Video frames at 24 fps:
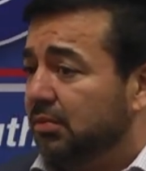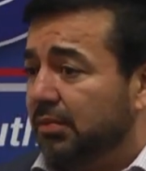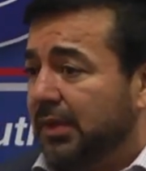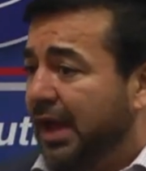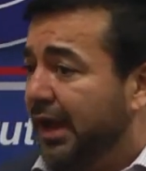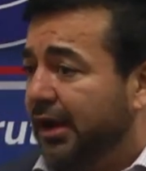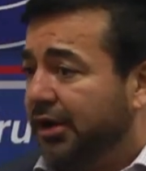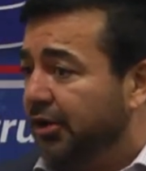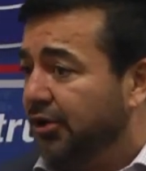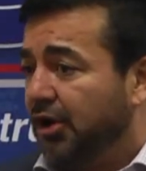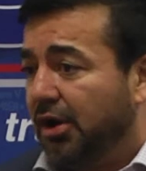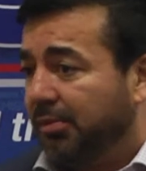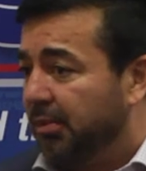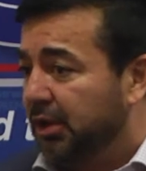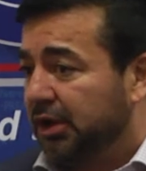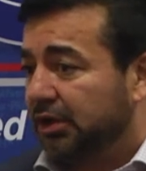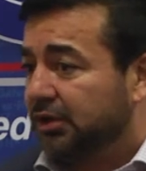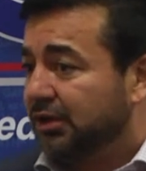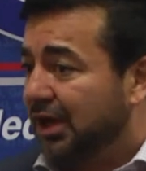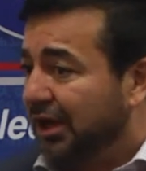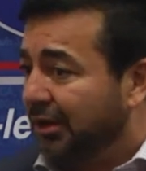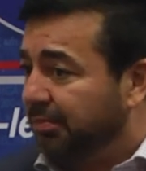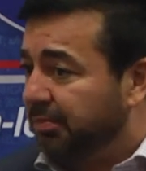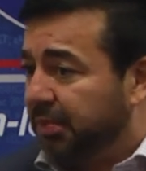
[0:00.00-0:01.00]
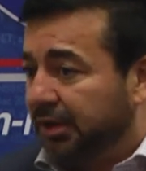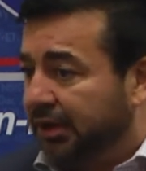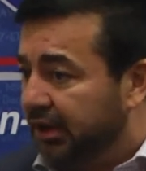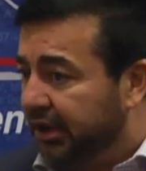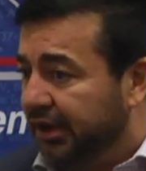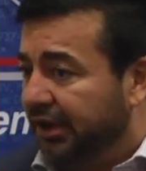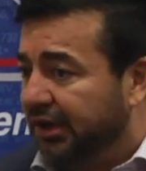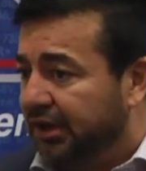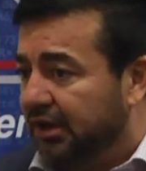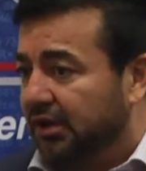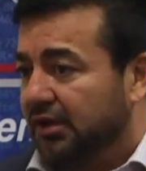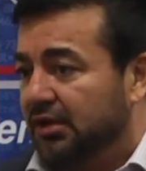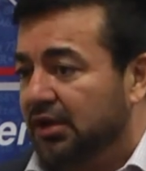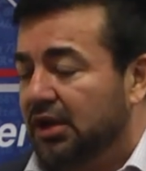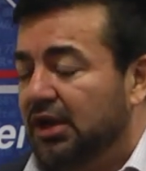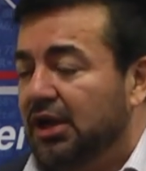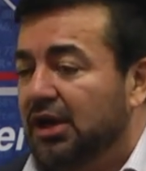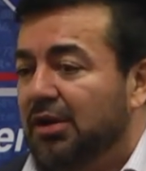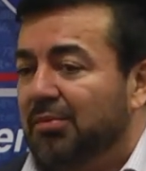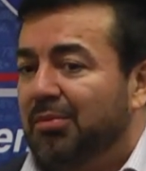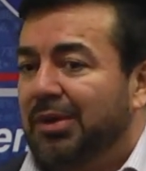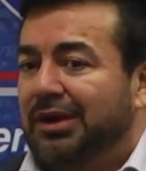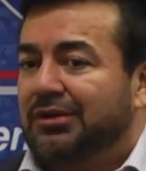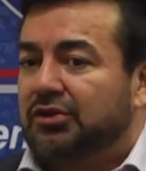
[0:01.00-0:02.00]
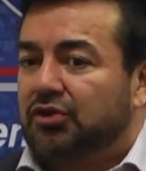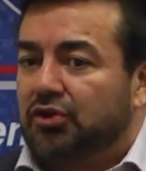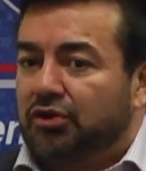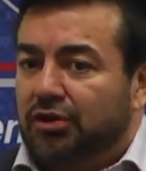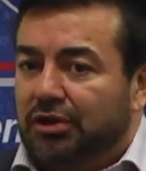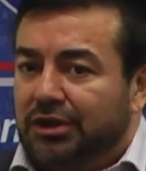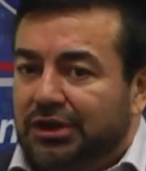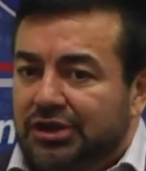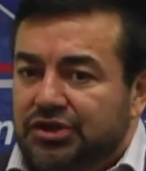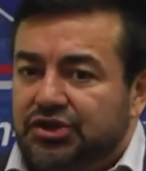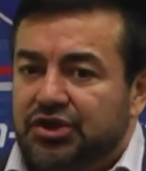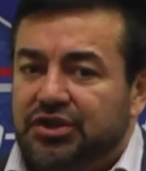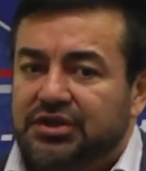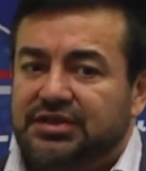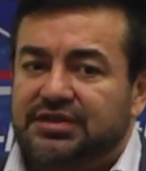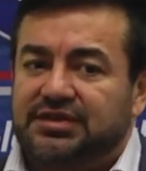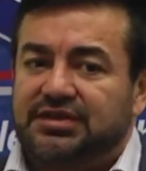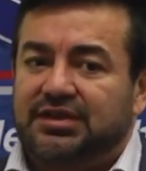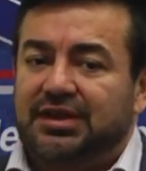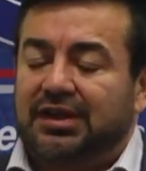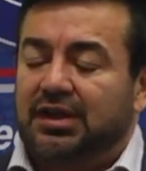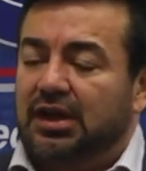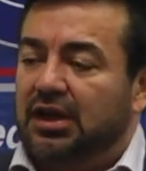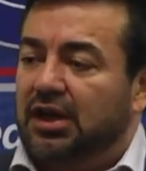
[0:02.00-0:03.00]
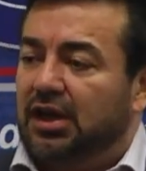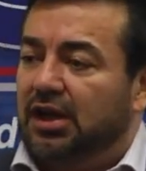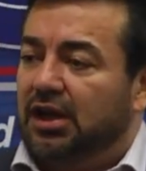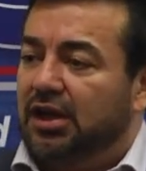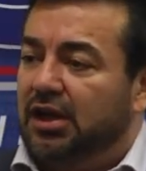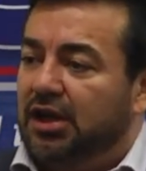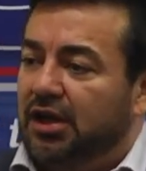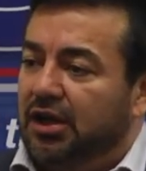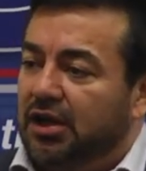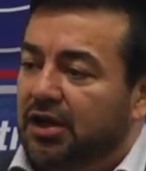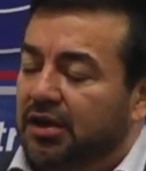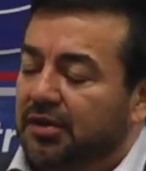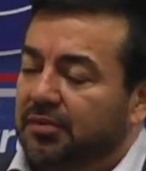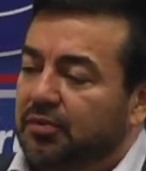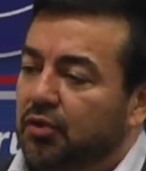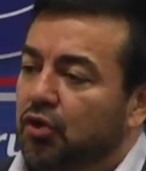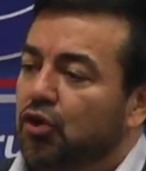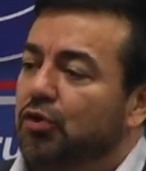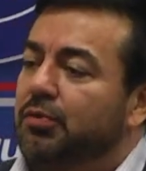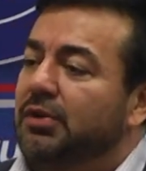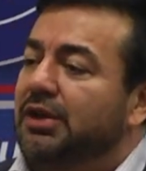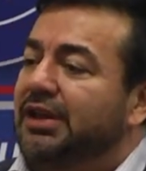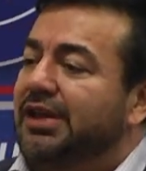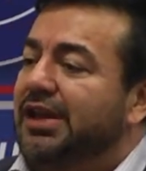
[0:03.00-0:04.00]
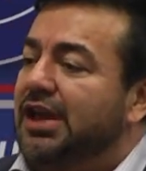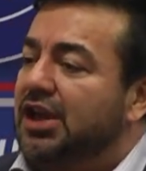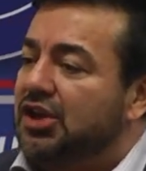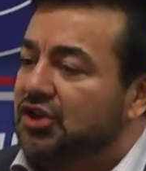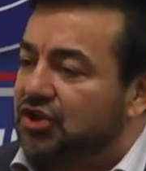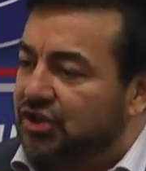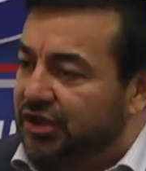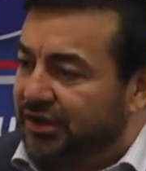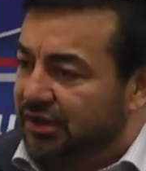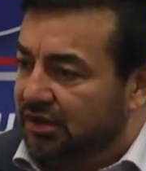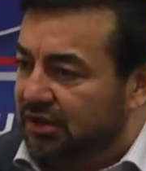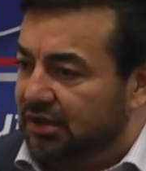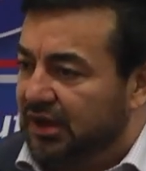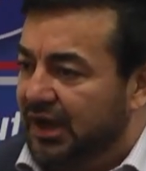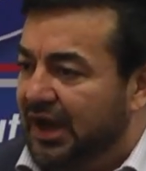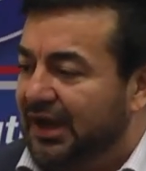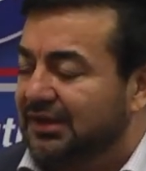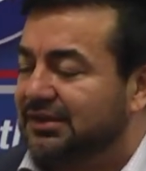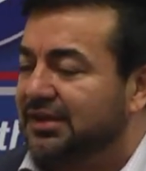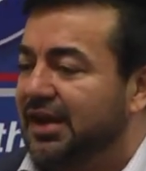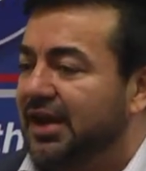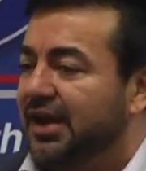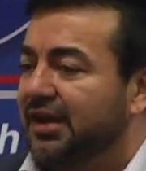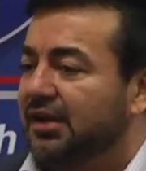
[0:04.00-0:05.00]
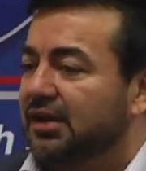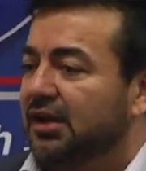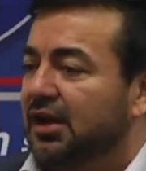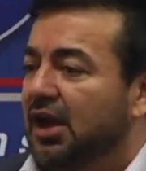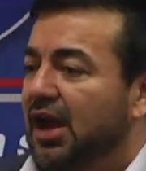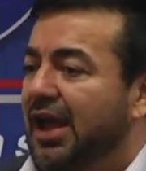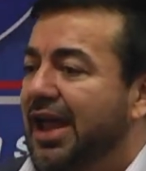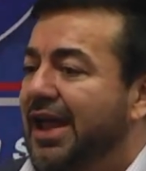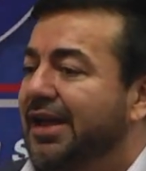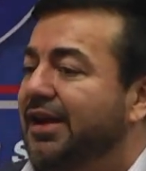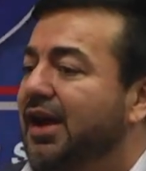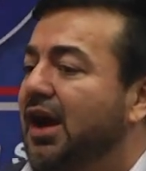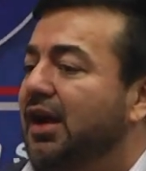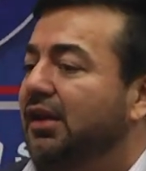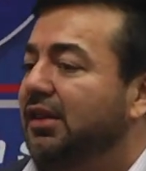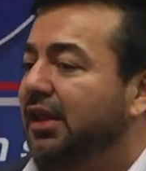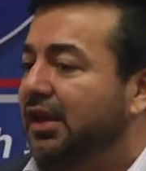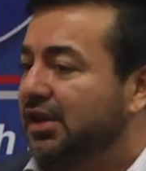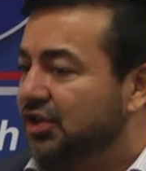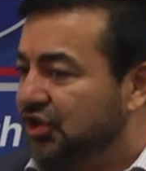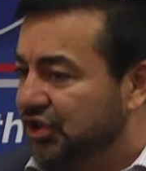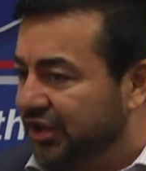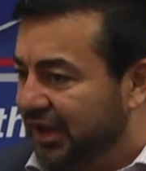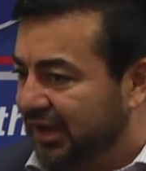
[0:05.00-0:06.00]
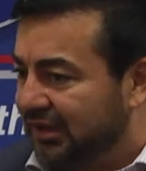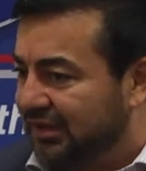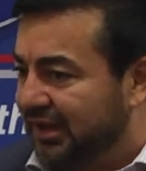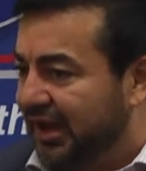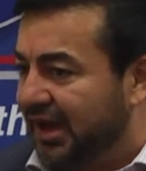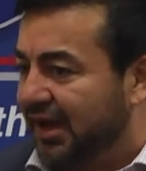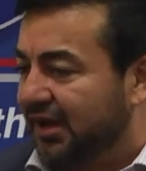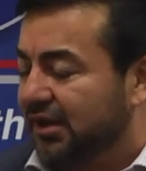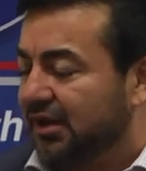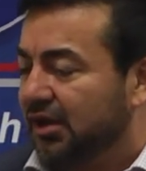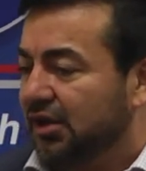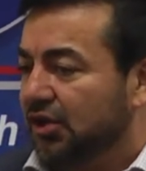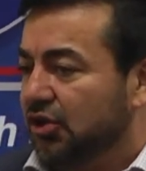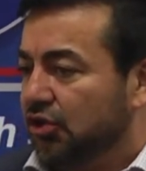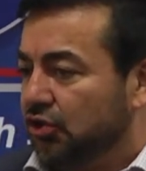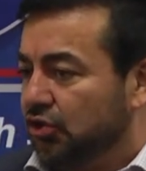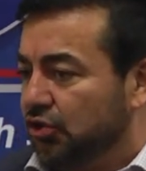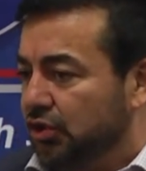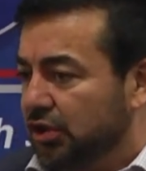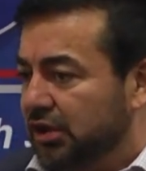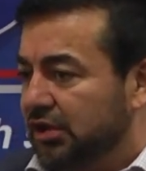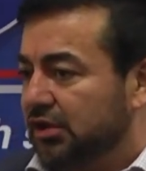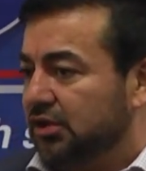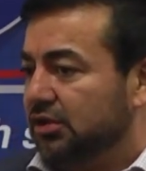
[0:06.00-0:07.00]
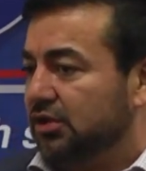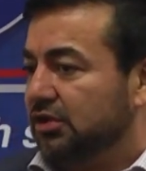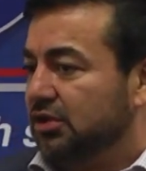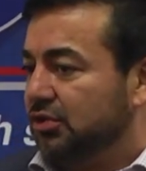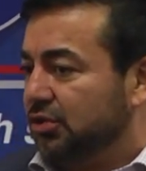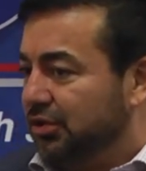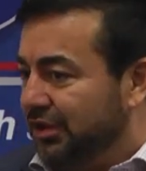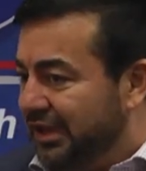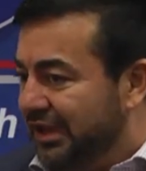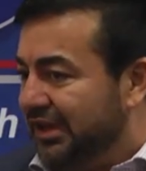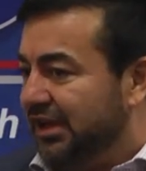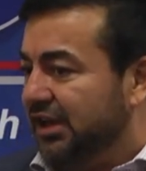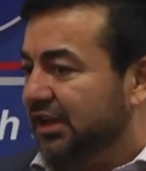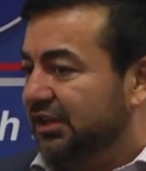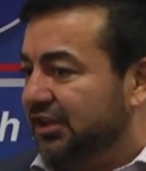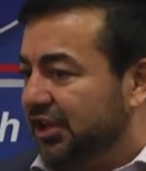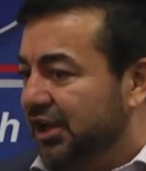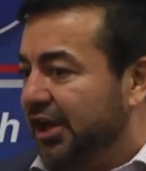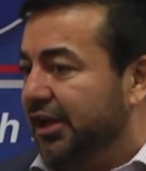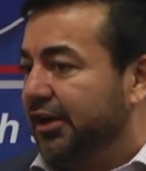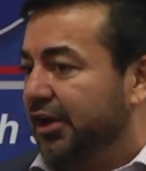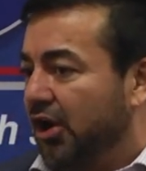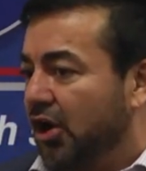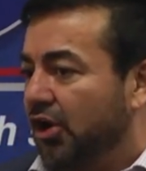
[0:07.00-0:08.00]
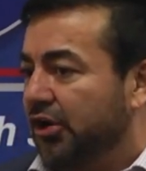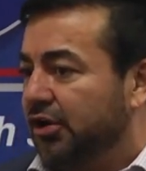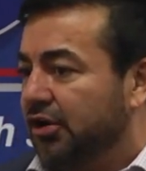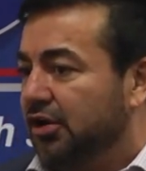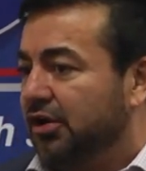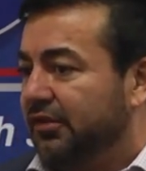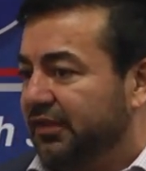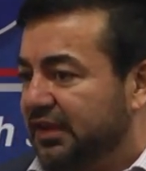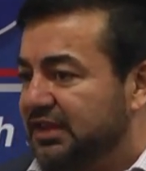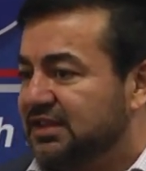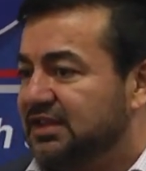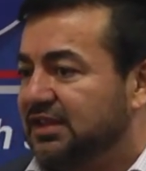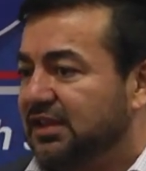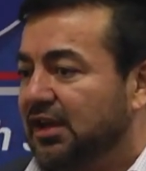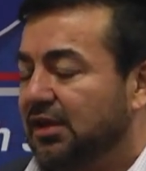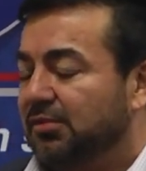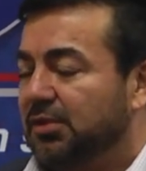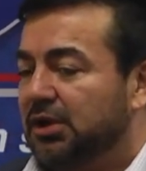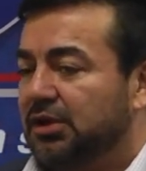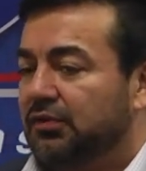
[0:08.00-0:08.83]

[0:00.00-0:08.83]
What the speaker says: economic, not political, but religious humiliation attack, annihilation attack to the dignity and honor of Islam.